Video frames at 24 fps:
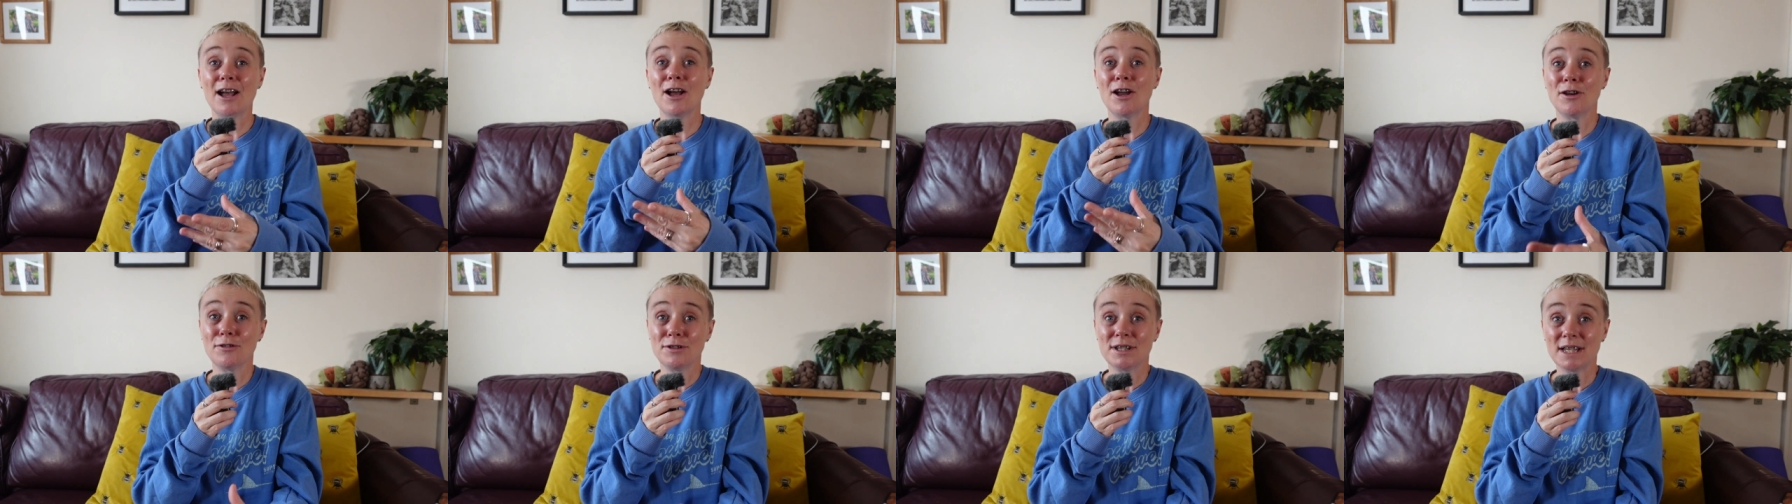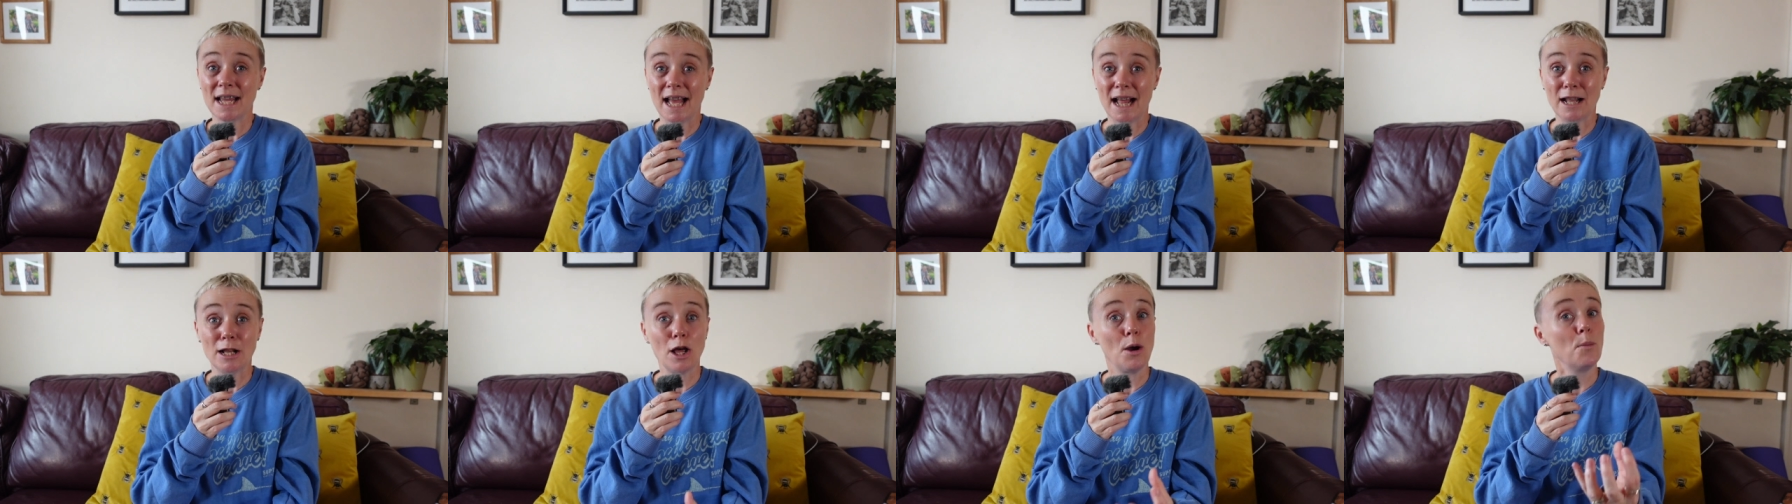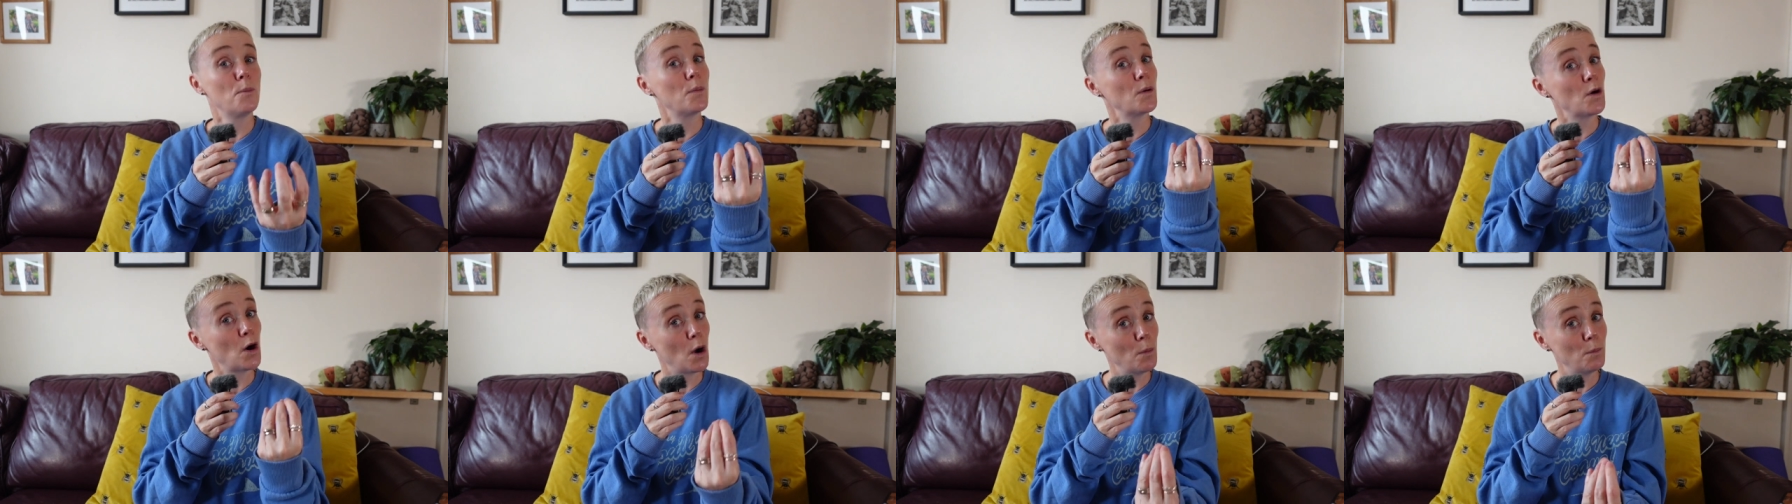hotel,
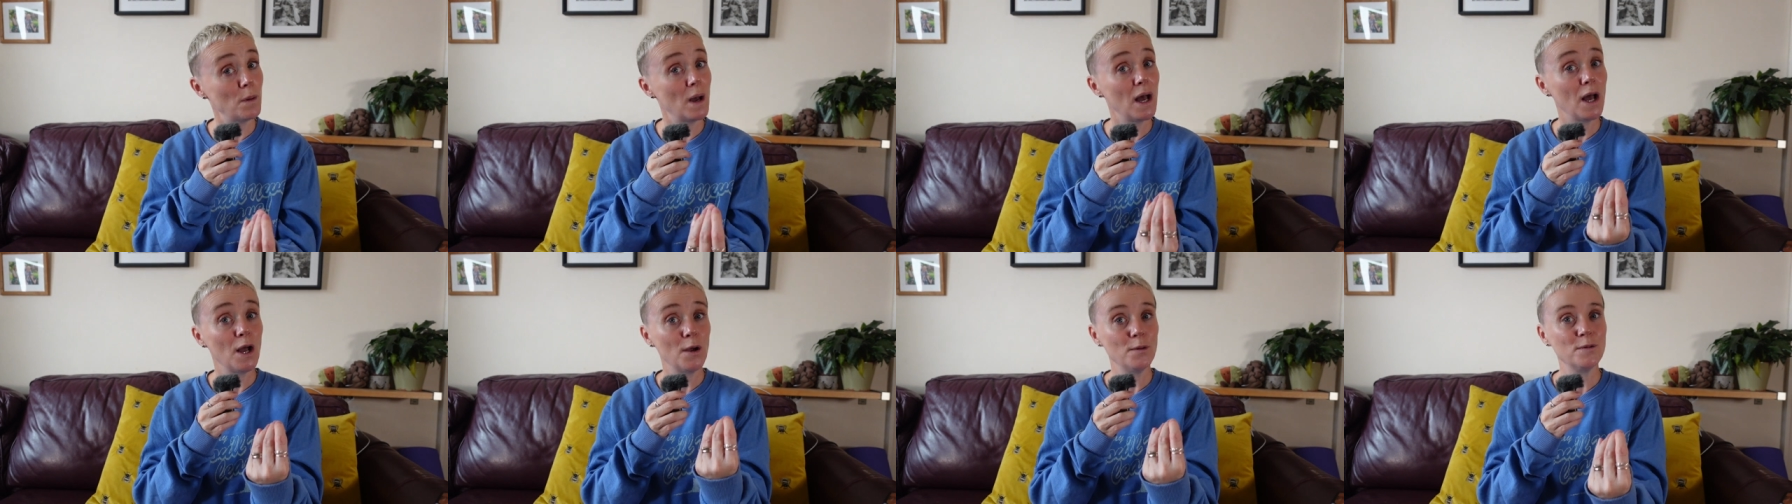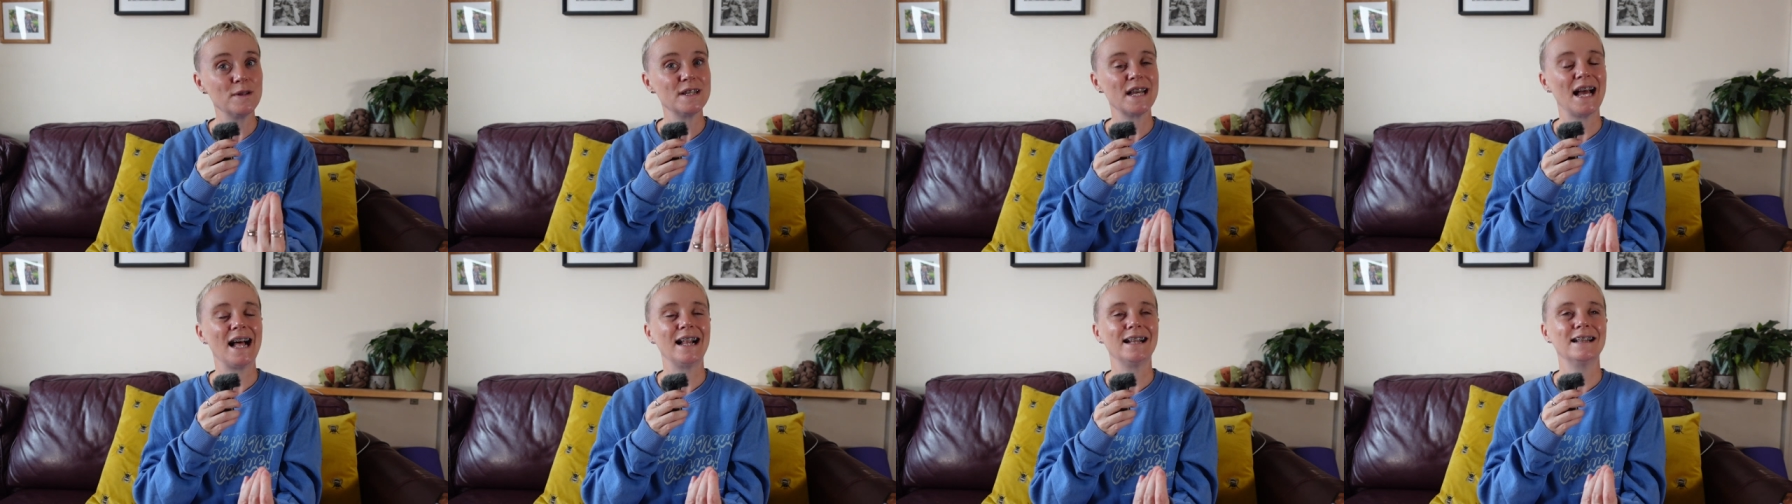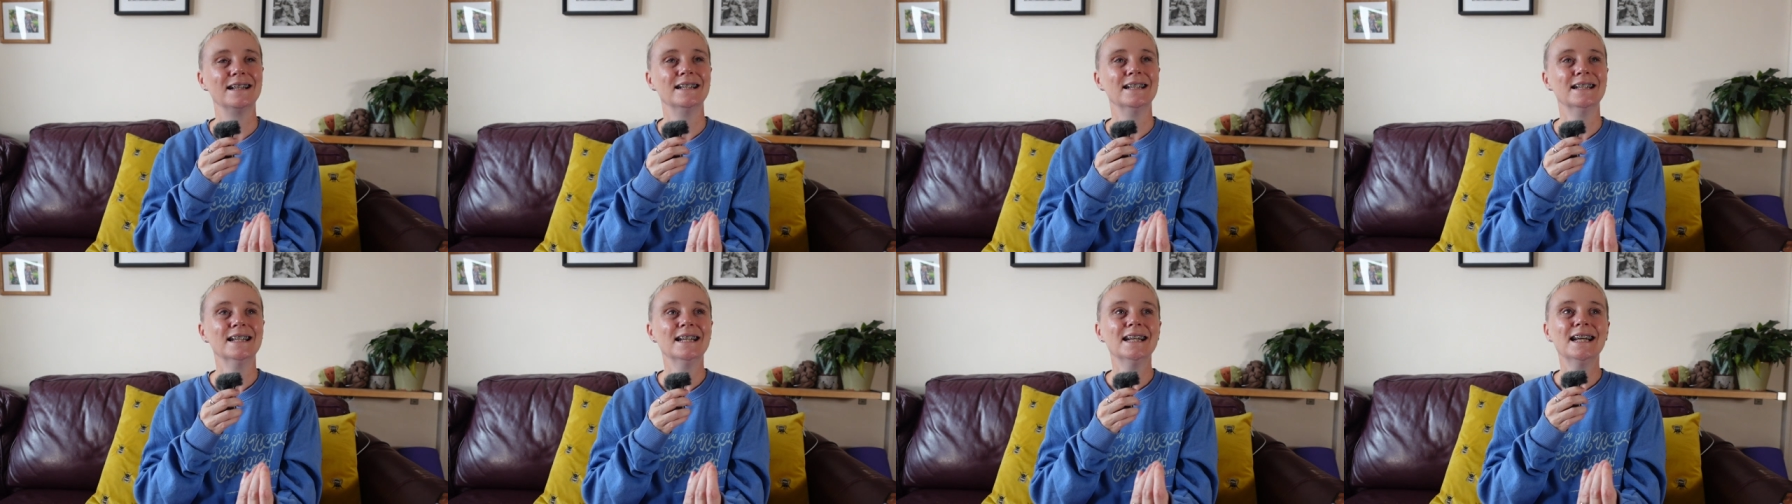a proper hotel.